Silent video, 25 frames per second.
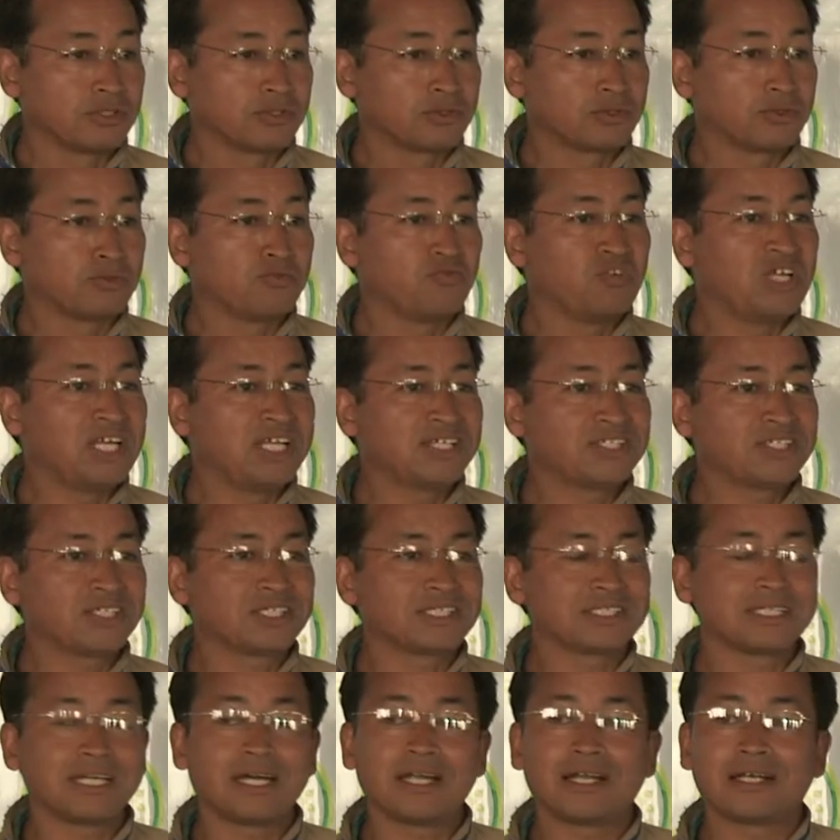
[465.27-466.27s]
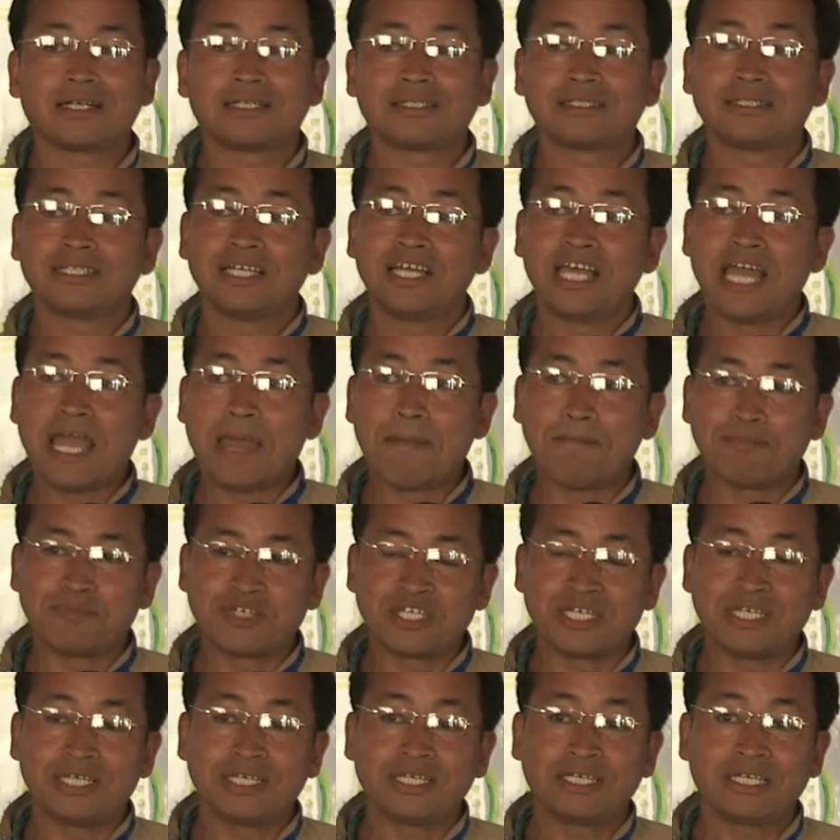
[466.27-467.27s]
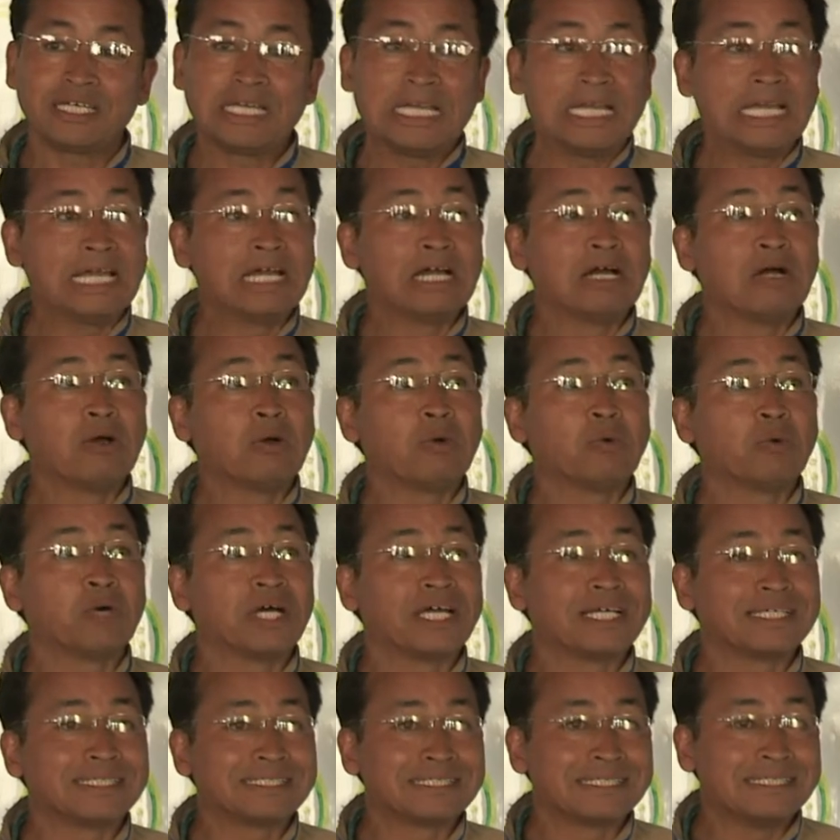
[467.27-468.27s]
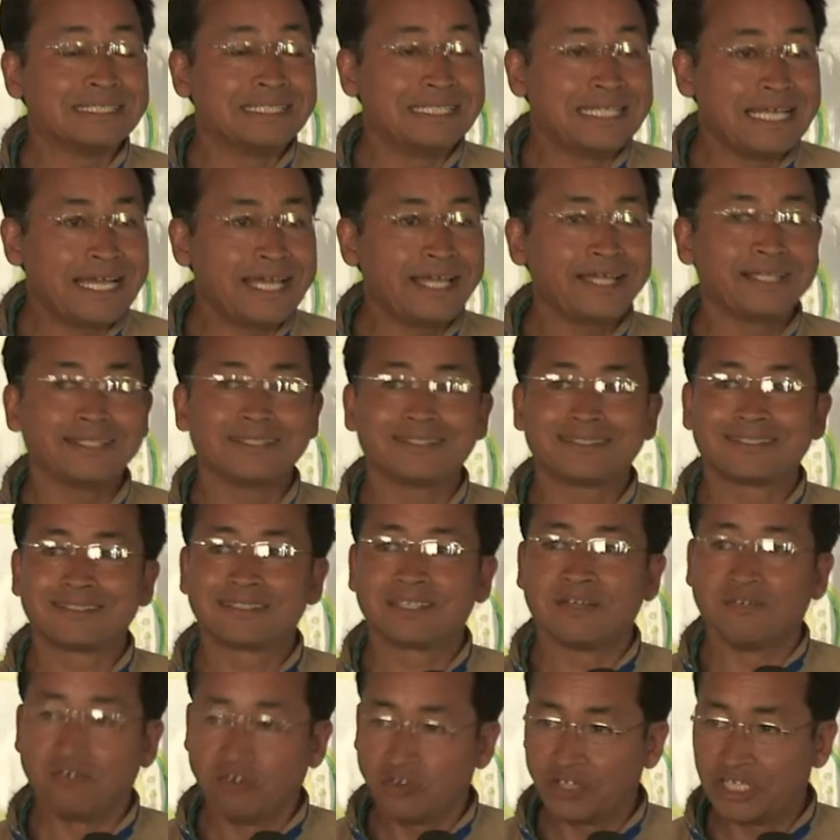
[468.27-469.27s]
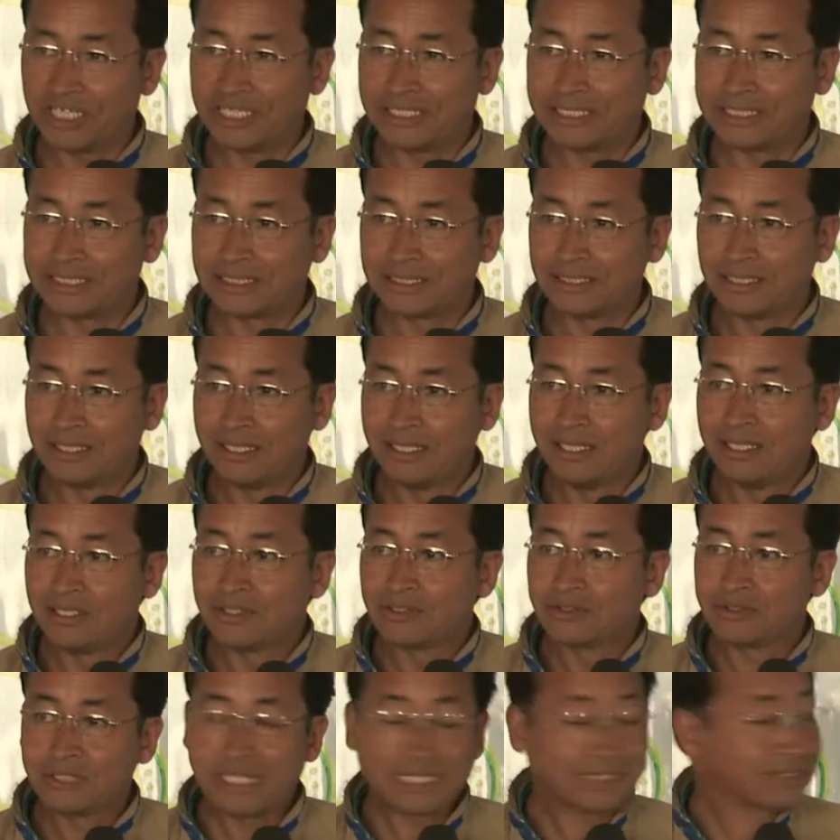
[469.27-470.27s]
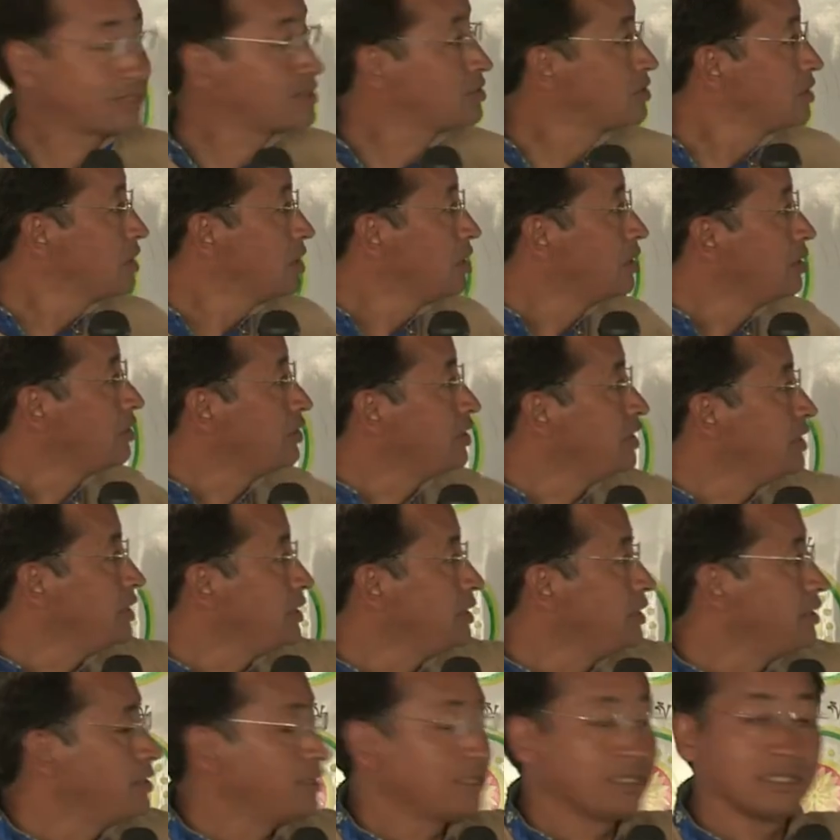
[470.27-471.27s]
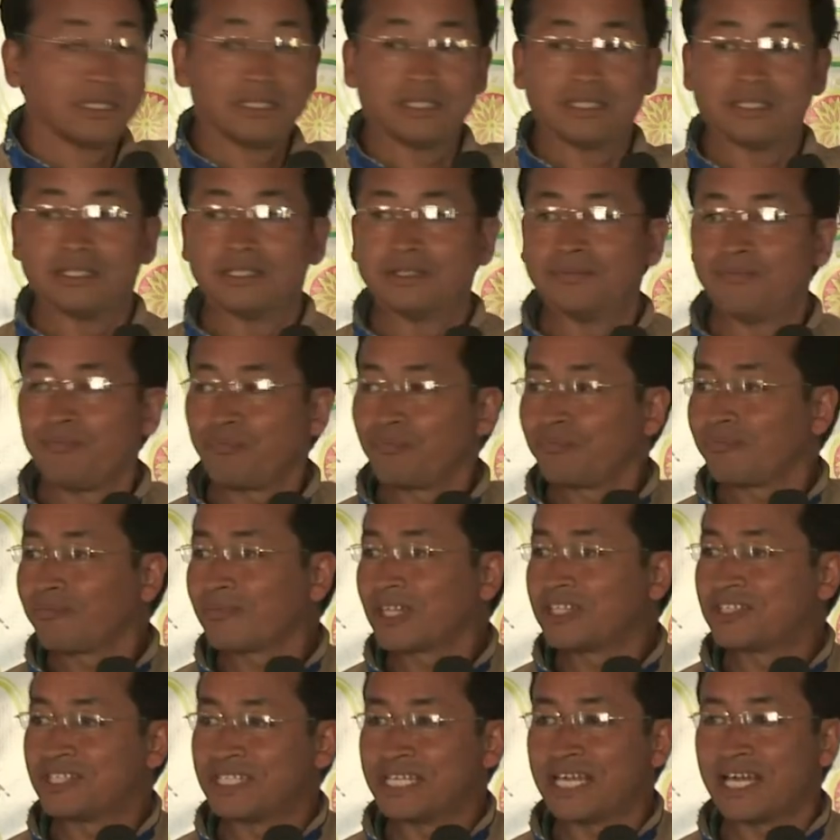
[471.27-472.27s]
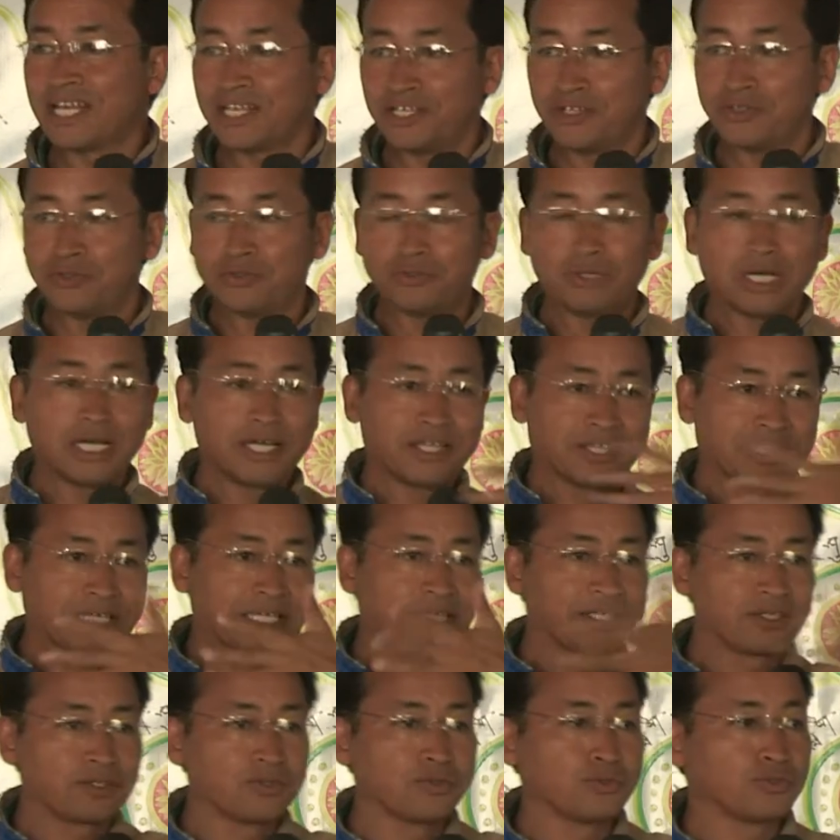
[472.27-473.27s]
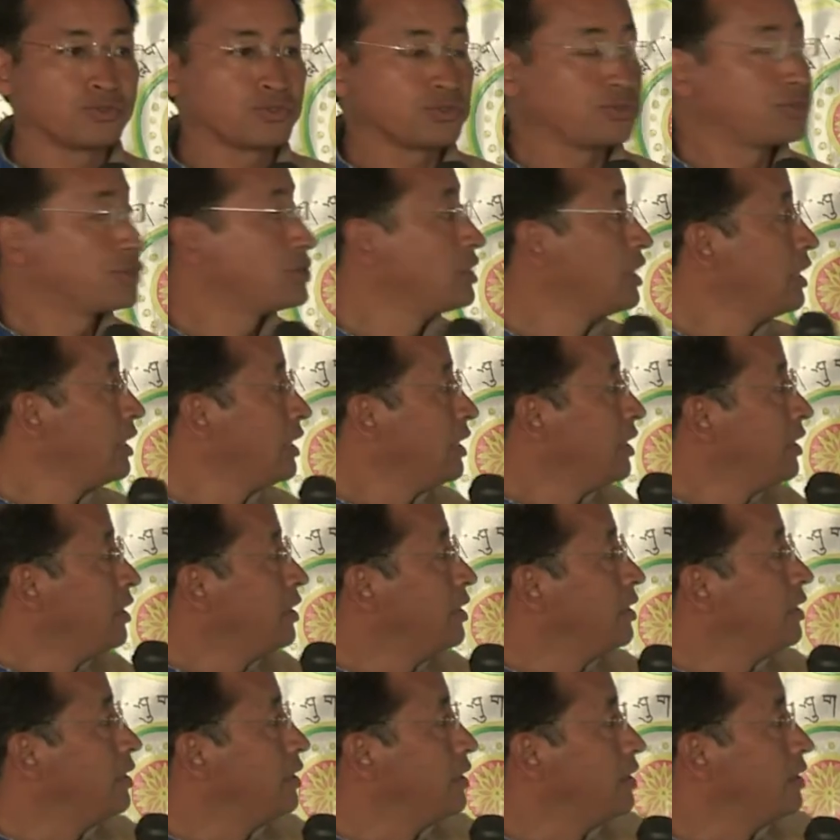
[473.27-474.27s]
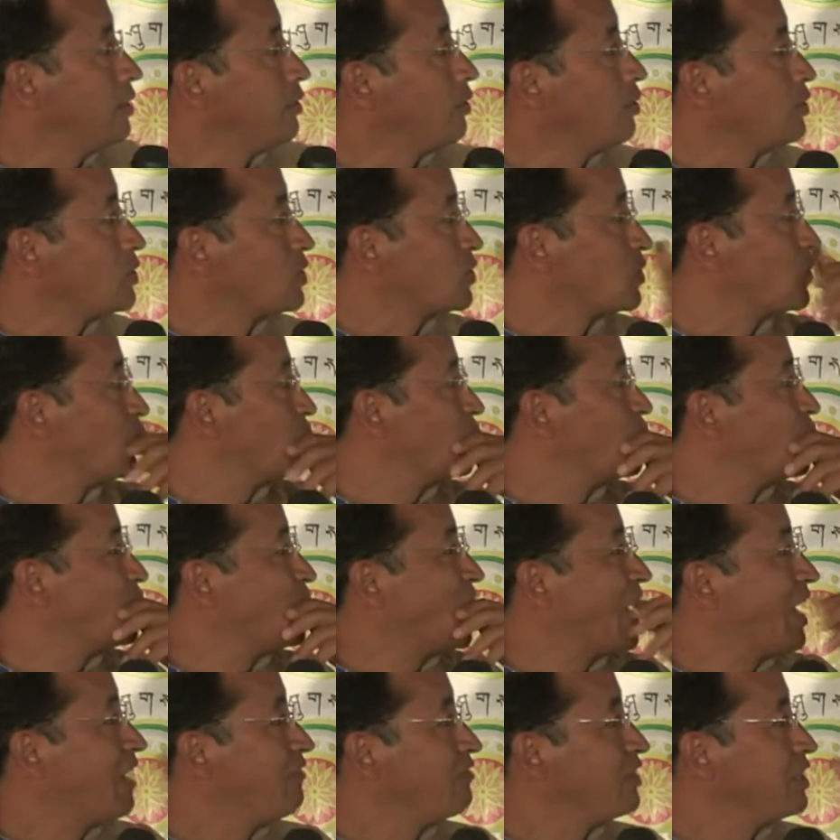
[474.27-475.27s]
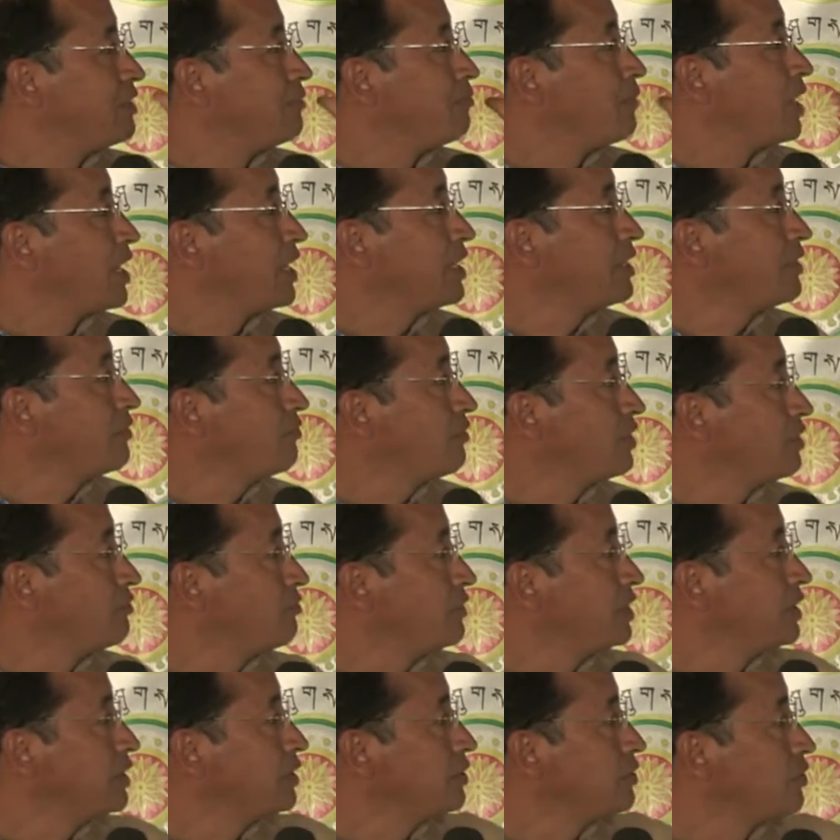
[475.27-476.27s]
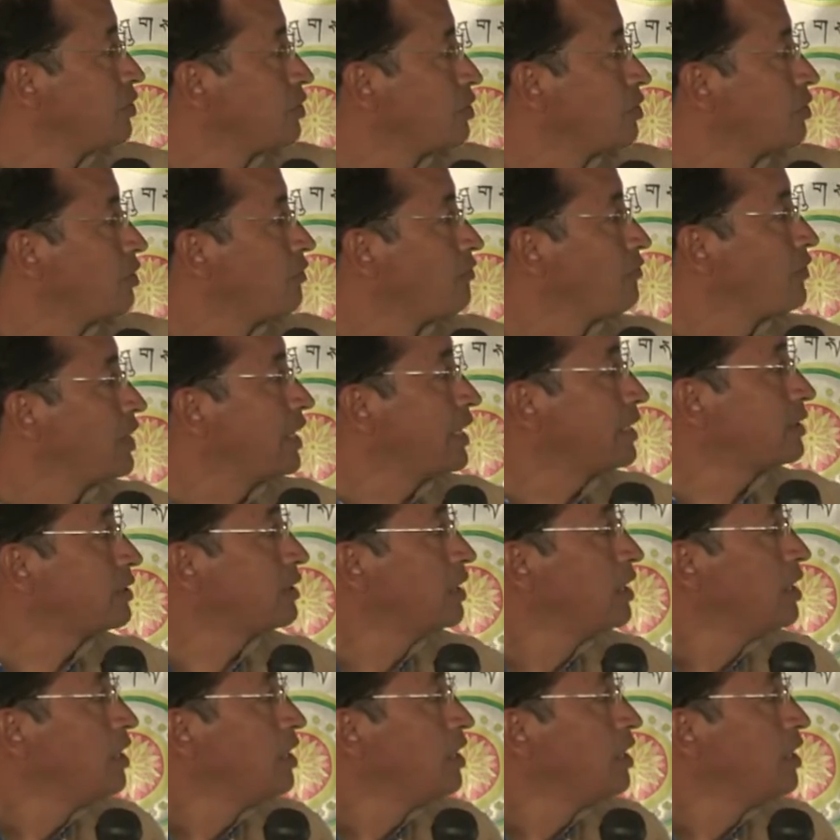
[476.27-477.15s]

So villages are emptying, whereas Leh is suffocating. That's the scenario I think you should also have in mind when we talk of that.